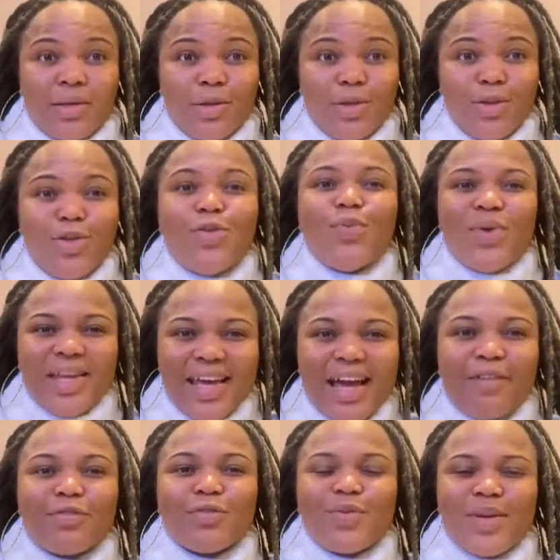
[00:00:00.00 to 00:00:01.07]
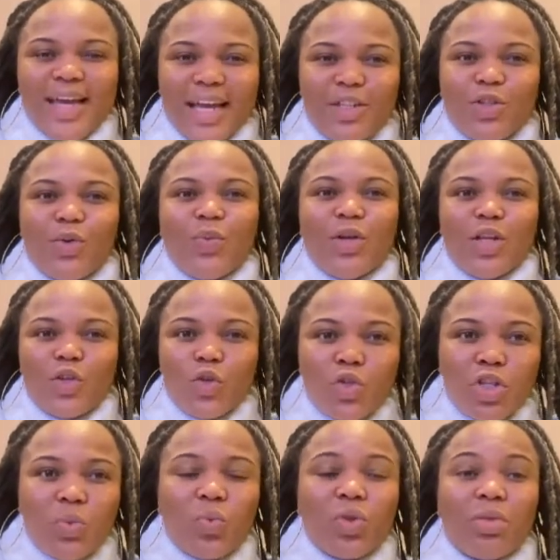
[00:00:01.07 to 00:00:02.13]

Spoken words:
you really have to guide your relationship with